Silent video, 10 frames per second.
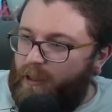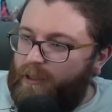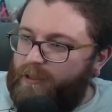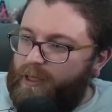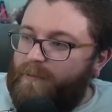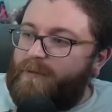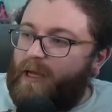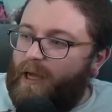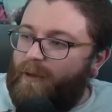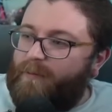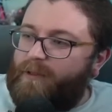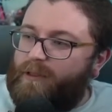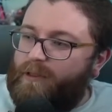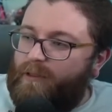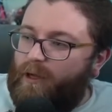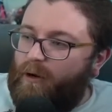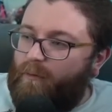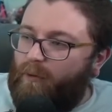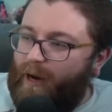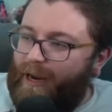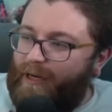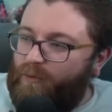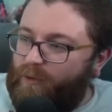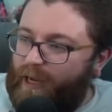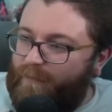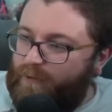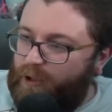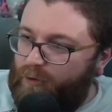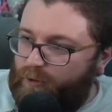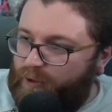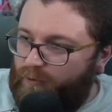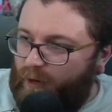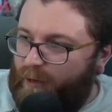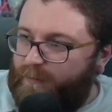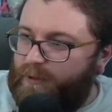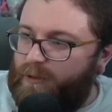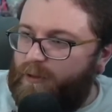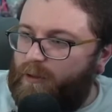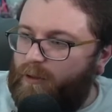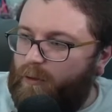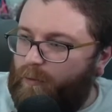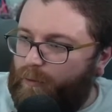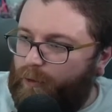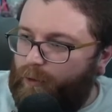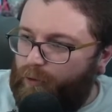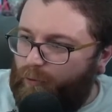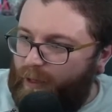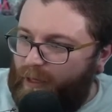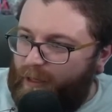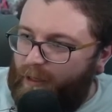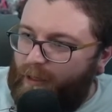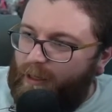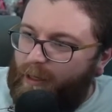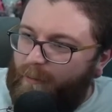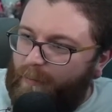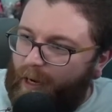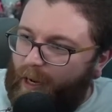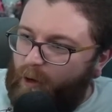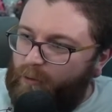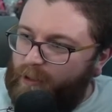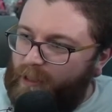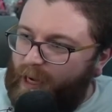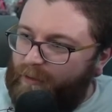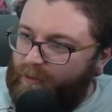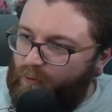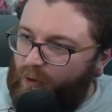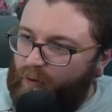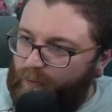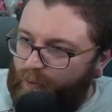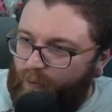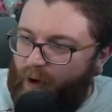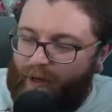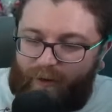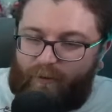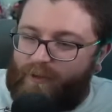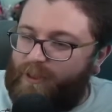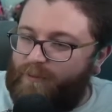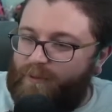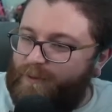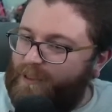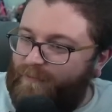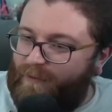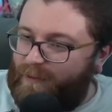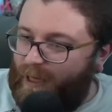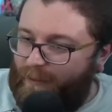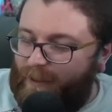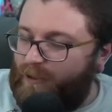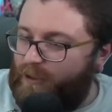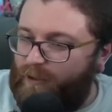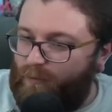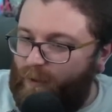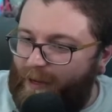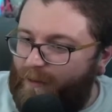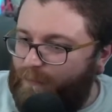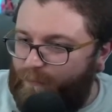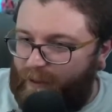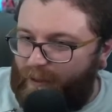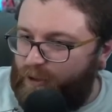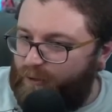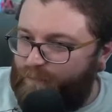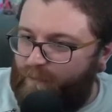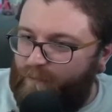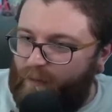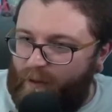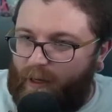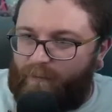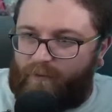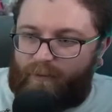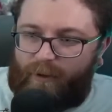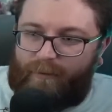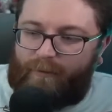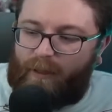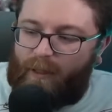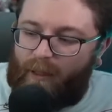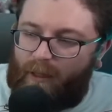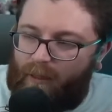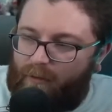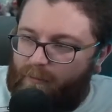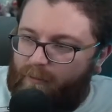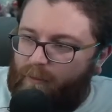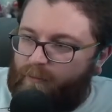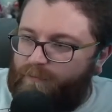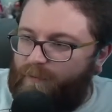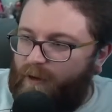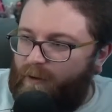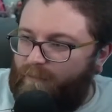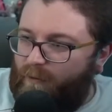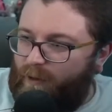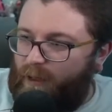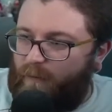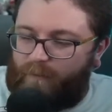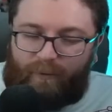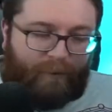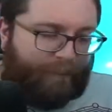Sometimes their brand would have two stripes or three, but I only got the one with one, and it was some specific type, and just the way it fit, it just fit very comfortably. It was very, very comfortable.